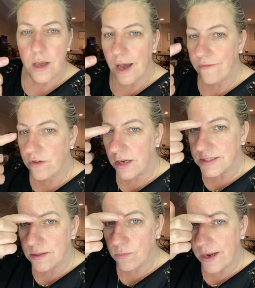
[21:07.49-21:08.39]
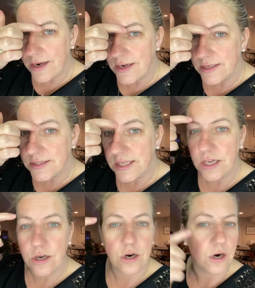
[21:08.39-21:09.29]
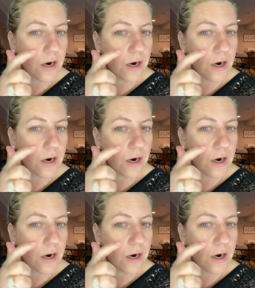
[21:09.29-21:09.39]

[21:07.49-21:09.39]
I've got some redness here.